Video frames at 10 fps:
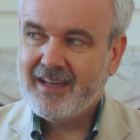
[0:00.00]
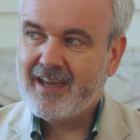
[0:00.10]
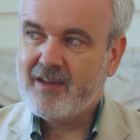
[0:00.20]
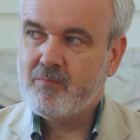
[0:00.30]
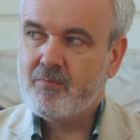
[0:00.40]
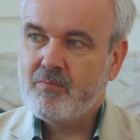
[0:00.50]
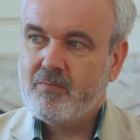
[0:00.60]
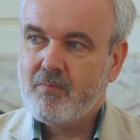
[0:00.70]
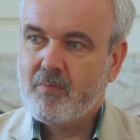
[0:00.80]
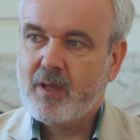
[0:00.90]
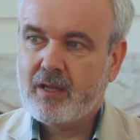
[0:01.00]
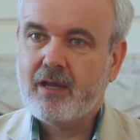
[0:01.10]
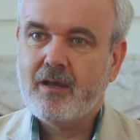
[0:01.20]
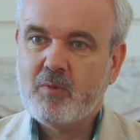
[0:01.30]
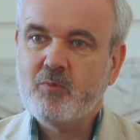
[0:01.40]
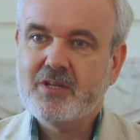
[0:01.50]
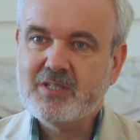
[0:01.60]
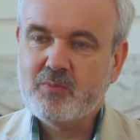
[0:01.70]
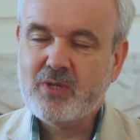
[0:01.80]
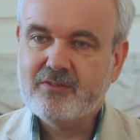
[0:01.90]
And I remember
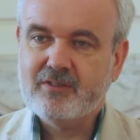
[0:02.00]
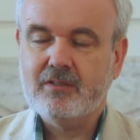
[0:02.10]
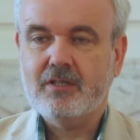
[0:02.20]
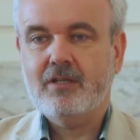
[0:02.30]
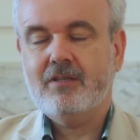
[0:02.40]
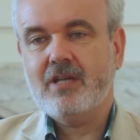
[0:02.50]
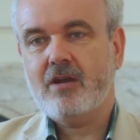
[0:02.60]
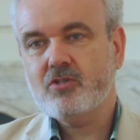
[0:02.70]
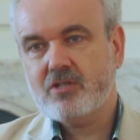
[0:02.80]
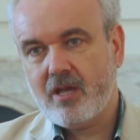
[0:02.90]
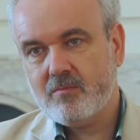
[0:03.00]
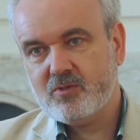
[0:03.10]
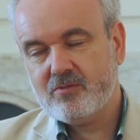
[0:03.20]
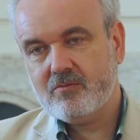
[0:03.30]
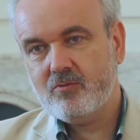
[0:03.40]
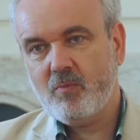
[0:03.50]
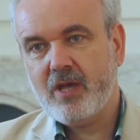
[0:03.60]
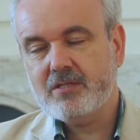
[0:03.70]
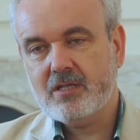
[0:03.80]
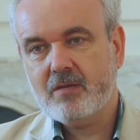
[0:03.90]
writing a piece in the Irish Times
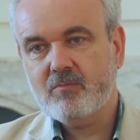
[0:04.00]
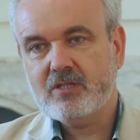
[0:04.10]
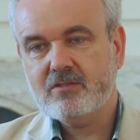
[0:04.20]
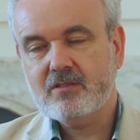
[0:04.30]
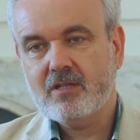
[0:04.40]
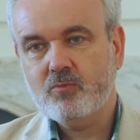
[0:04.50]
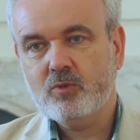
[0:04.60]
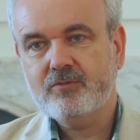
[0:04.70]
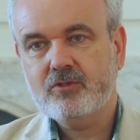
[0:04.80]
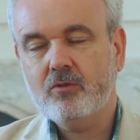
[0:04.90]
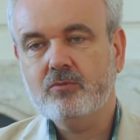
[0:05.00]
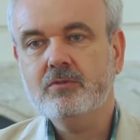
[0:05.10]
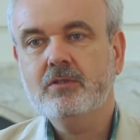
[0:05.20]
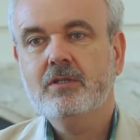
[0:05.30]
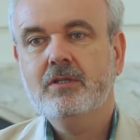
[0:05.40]
reminding him that Wolfe Tone,